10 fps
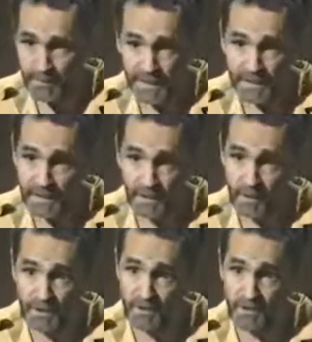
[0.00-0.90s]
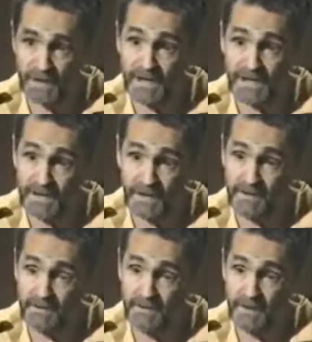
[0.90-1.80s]
our media. We're creating.
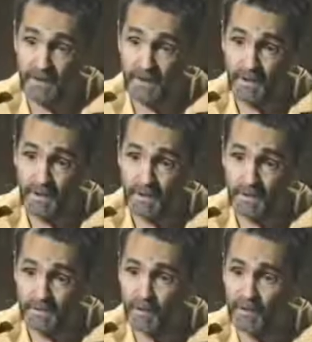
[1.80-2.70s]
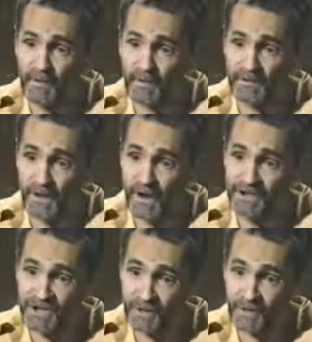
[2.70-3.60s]
Criminals are
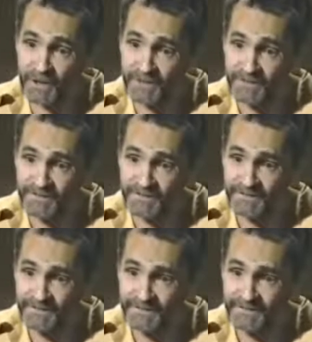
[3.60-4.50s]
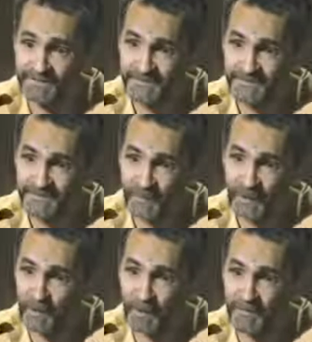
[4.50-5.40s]
our children.
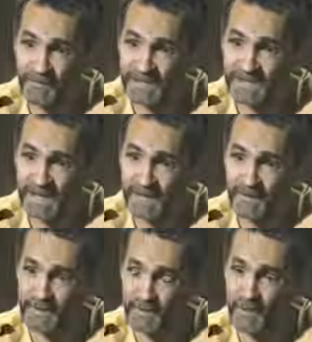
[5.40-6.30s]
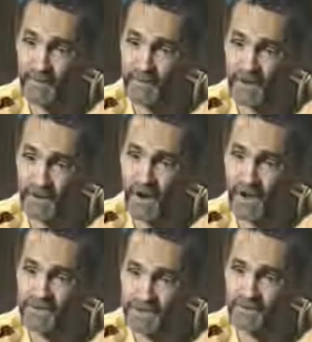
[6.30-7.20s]
We don't want to face that, but the criminals are our